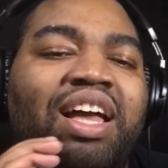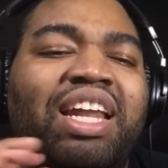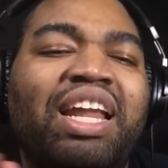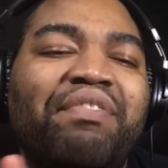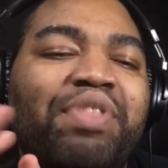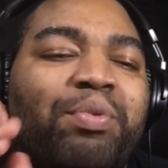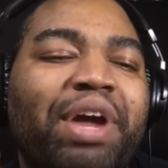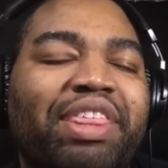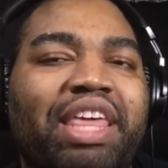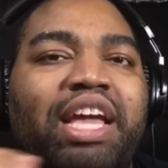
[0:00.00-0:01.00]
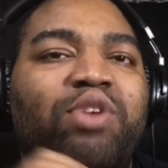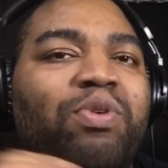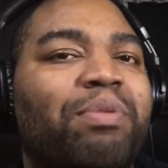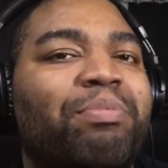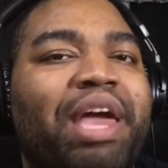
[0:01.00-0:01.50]
I love the way they are
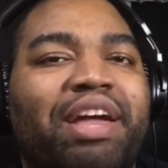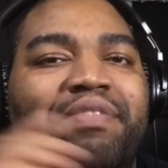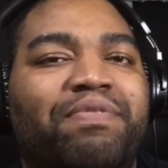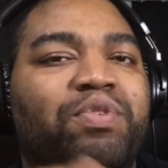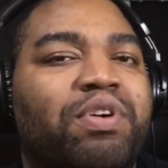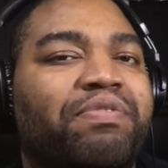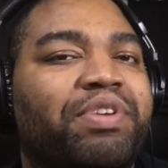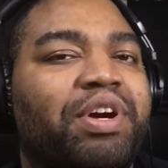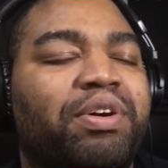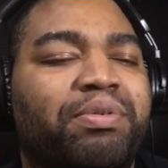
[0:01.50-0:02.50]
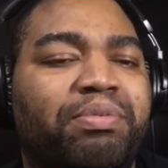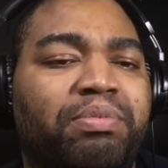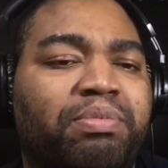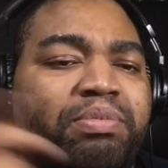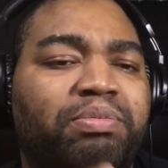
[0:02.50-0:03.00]
going back and forth, though
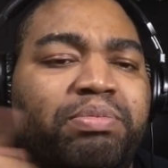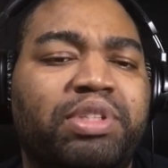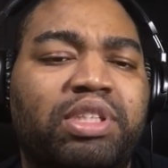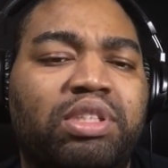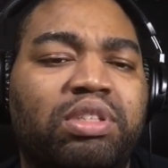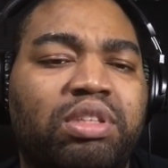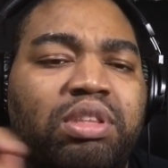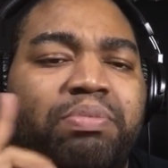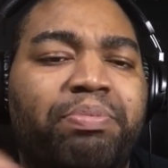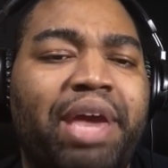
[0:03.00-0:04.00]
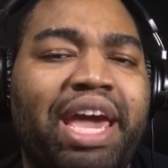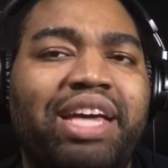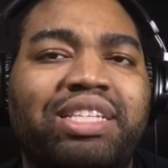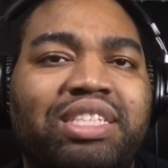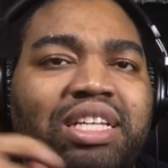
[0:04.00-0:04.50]
the
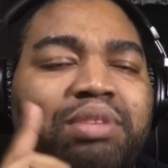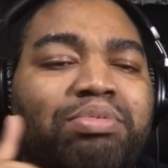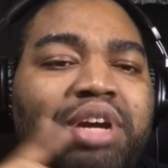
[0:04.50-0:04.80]
past and the